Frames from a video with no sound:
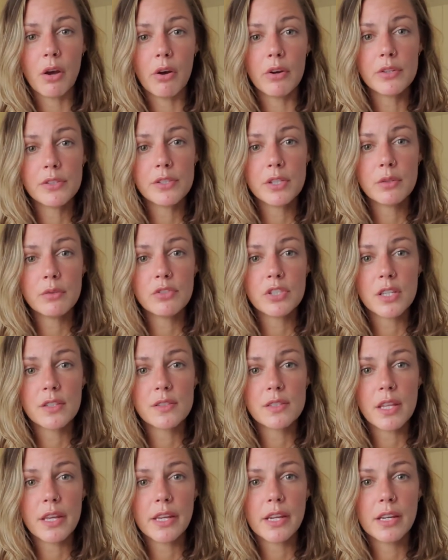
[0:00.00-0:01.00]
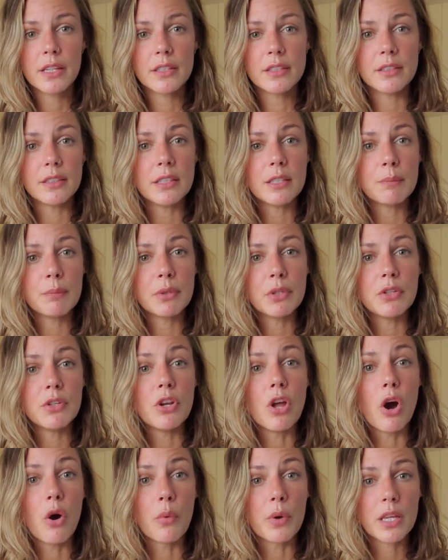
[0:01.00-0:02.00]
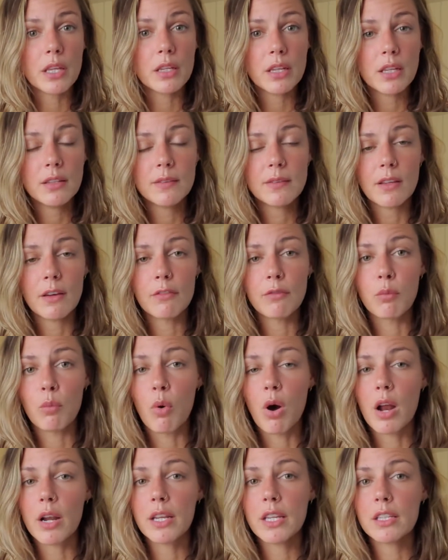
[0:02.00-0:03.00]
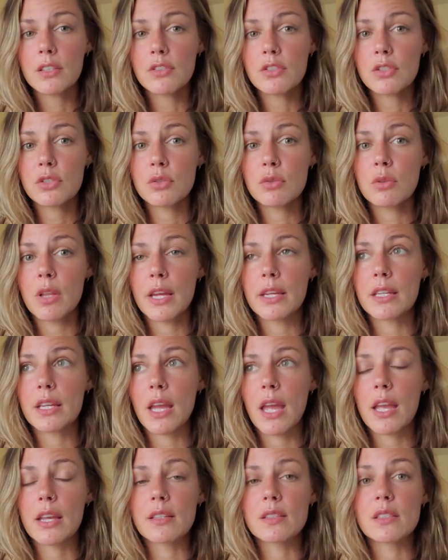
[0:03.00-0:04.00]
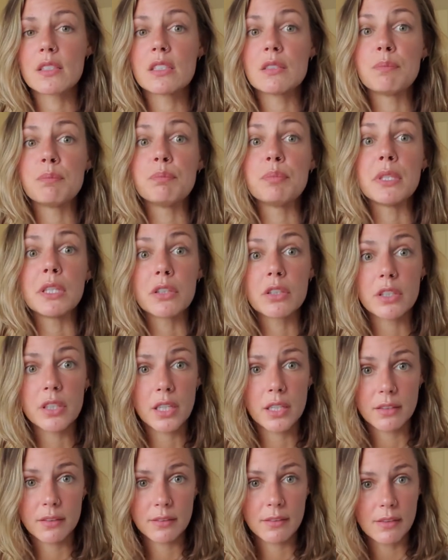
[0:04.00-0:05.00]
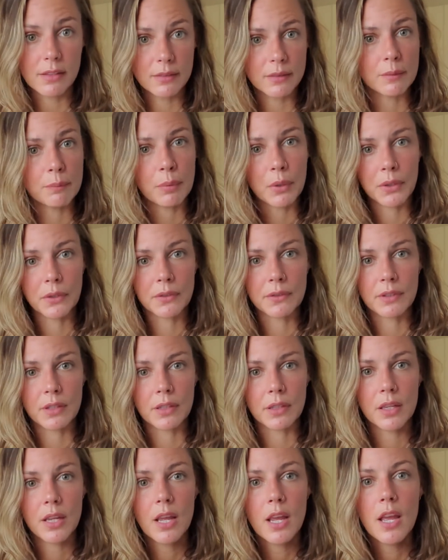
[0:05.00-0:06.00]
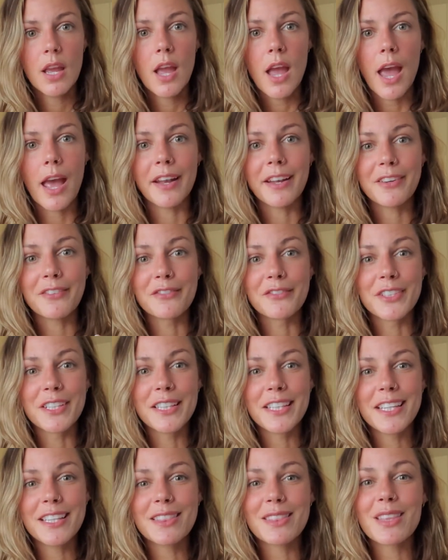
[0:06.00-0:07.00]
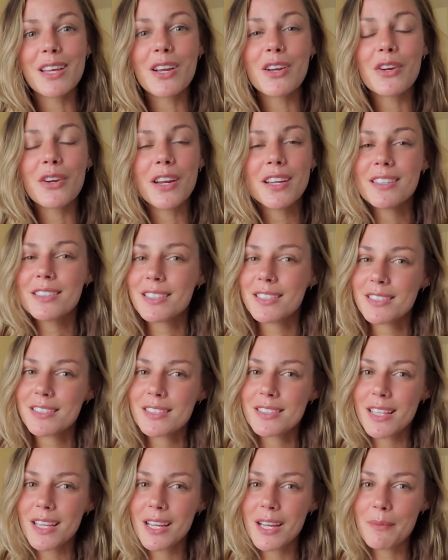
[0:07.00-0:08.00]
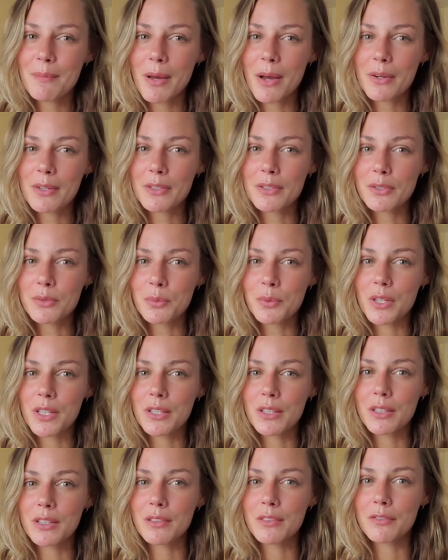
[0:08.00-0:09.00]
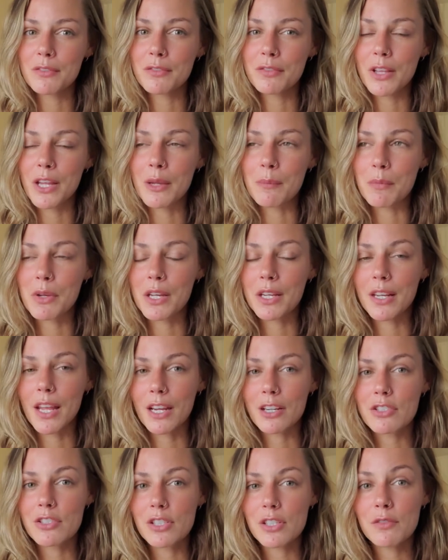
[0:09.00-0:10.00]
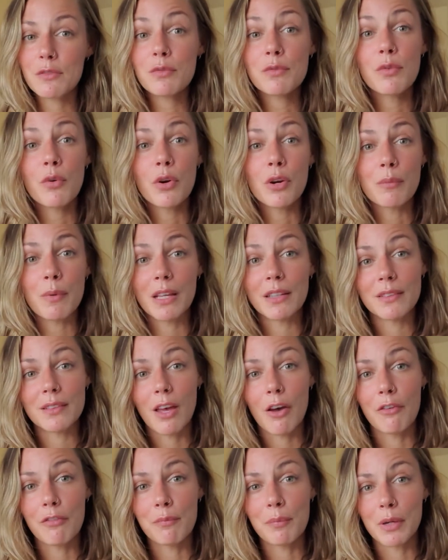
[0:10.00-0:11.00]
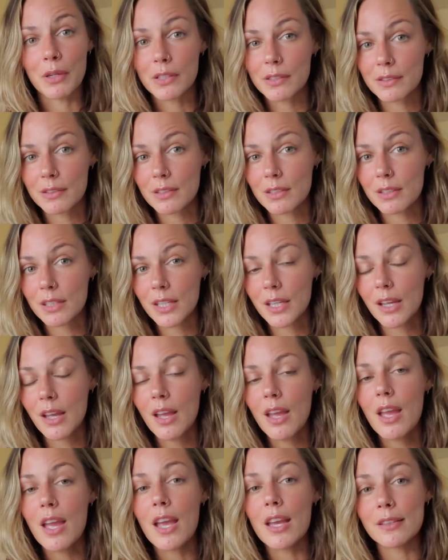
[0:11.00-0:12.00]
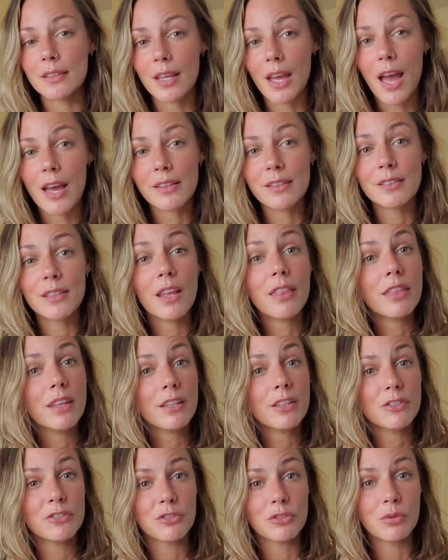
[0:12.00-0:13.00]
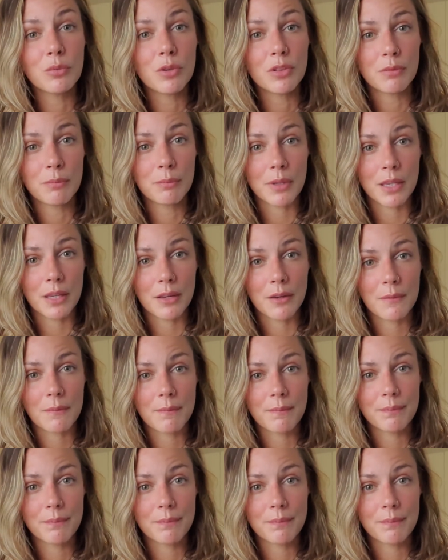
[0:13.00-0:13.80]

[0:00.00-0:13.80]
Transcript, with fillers: also just like a deep knowingness of wanting to like experience this person. And it really, the craziest thing about a twin flame connection for myself personally is it has nothing to do with me.